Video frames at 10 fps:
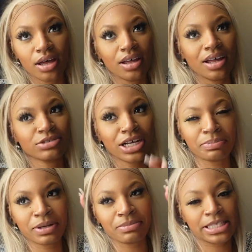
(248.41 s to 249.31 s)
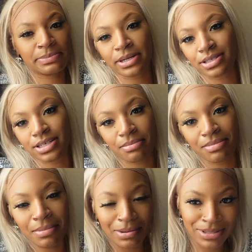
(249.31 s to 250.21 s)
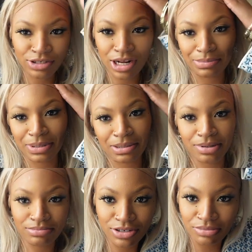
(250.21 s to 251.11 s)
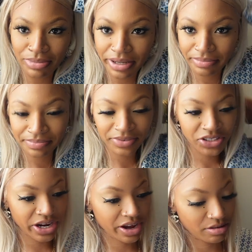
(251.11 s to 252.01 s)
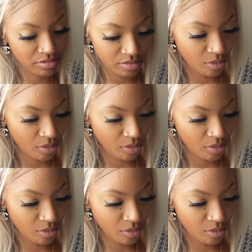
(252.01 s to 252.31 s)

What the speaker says: I'm trying to pick my spirits up. My mama is trying to pick them up too, but child.